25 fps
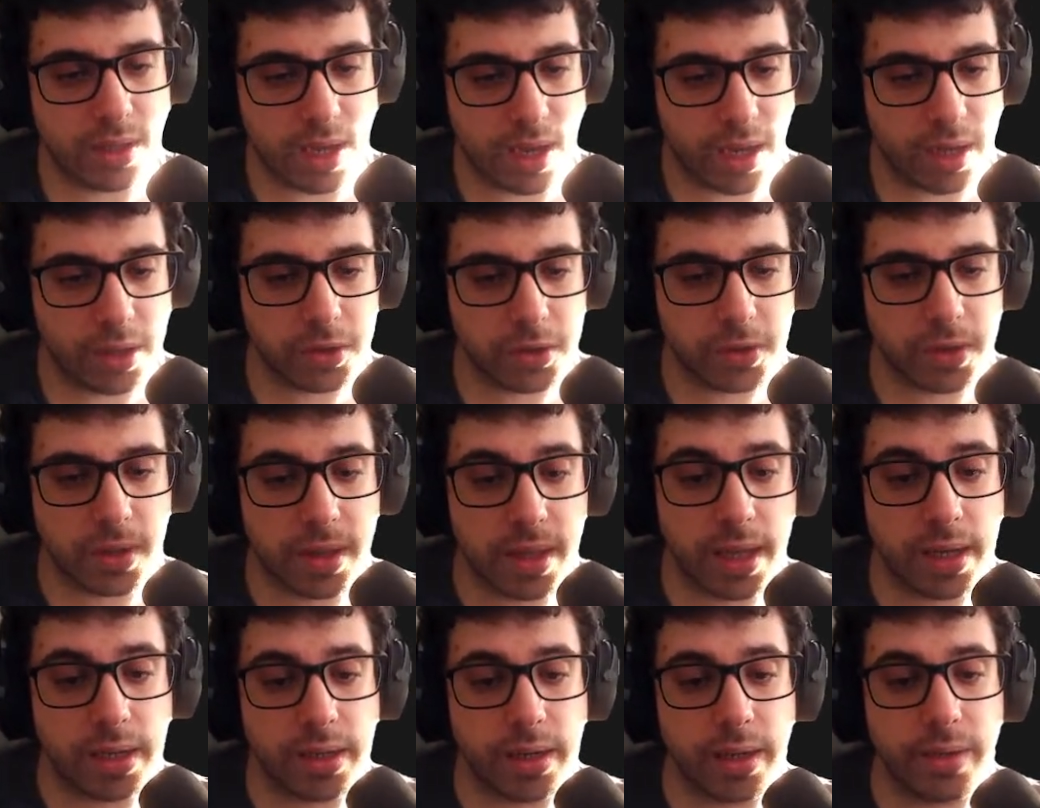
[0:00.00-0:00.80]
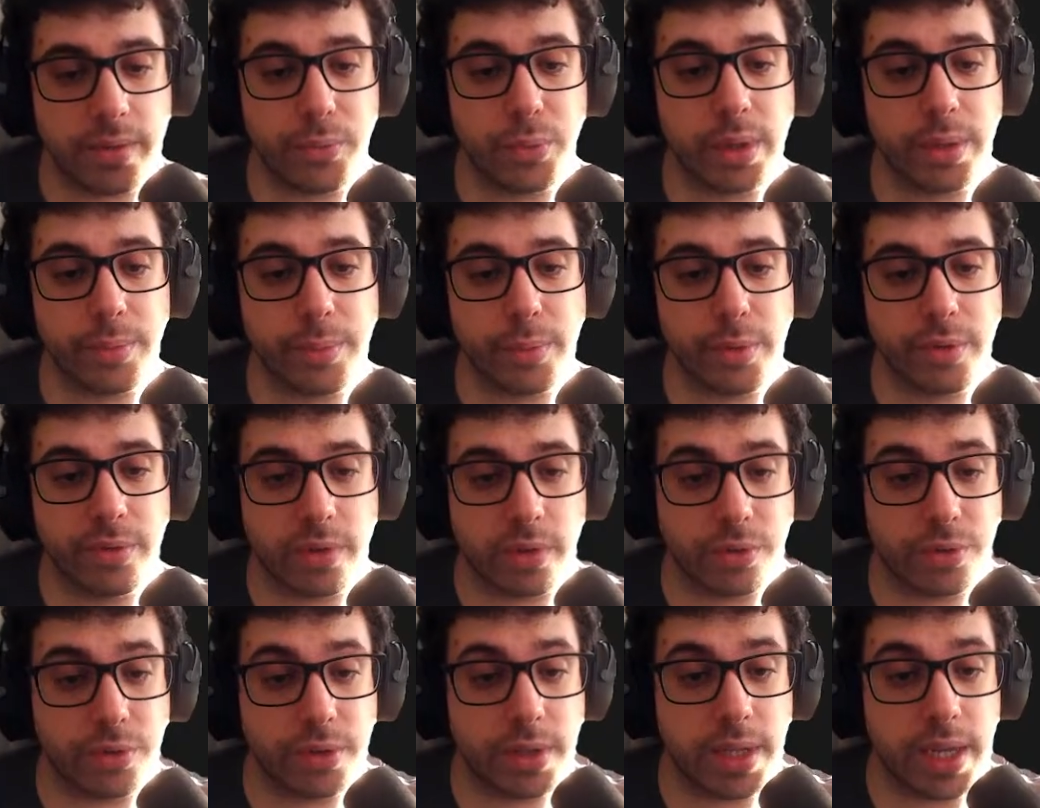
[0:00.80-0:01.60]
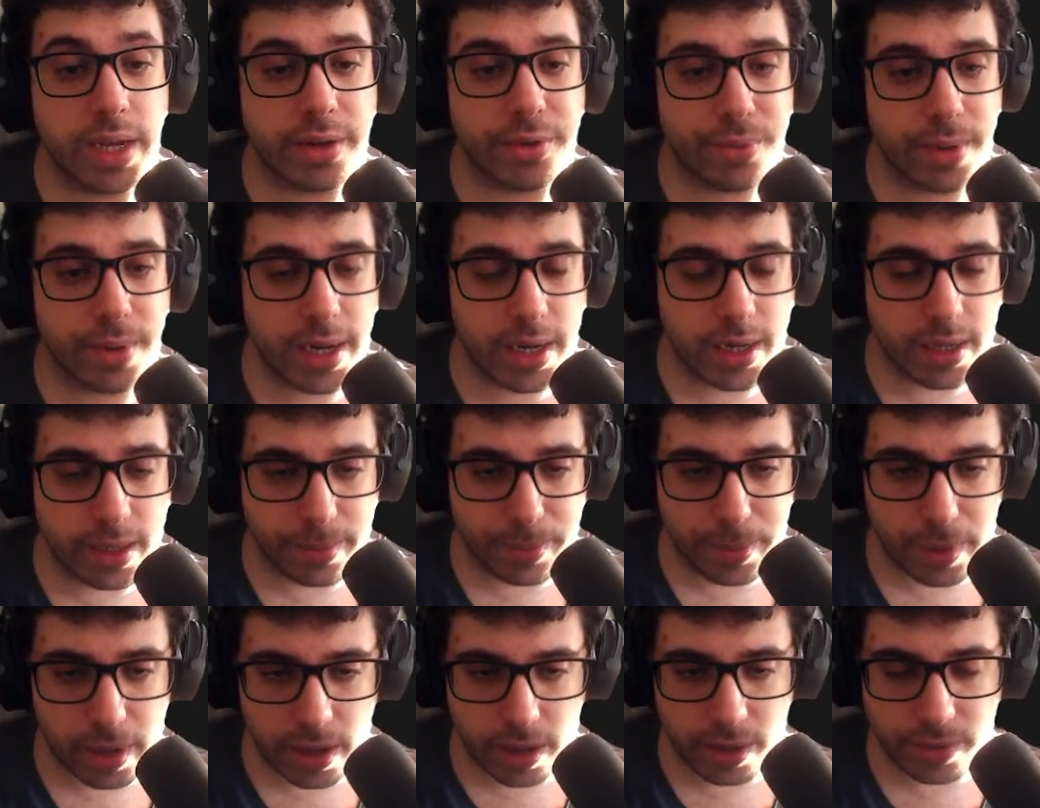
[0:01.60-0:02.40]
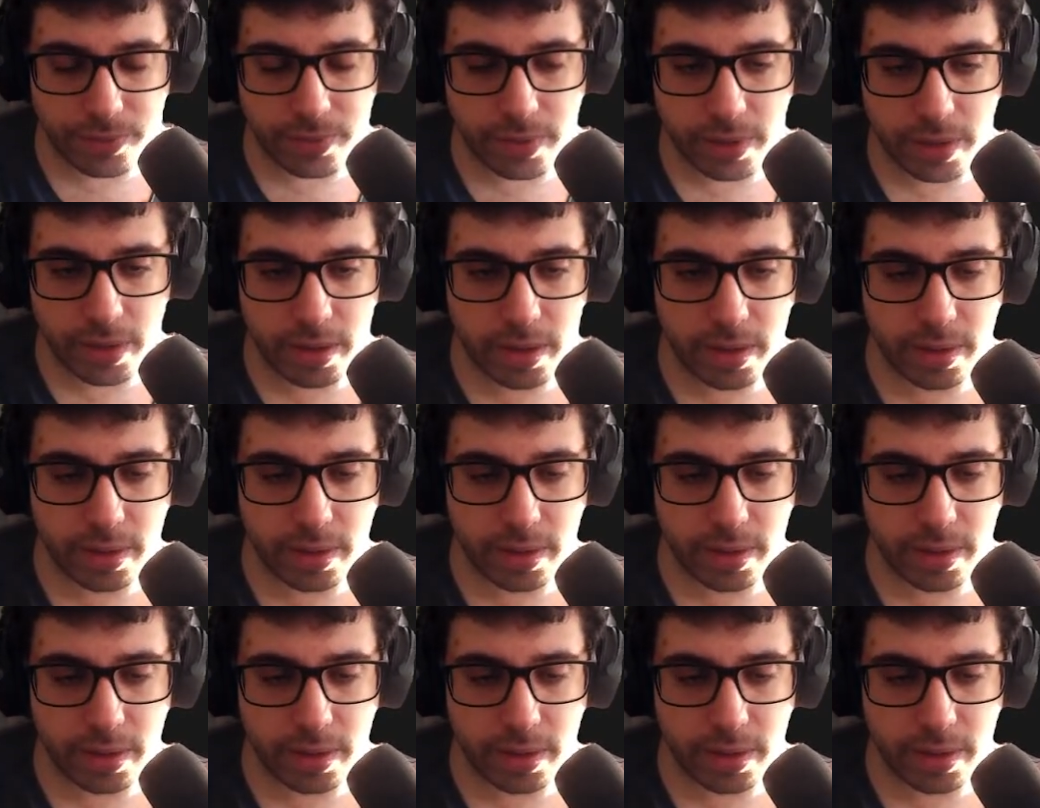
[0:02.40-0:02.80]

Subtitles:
Yes, and then we'll move on to the arena part of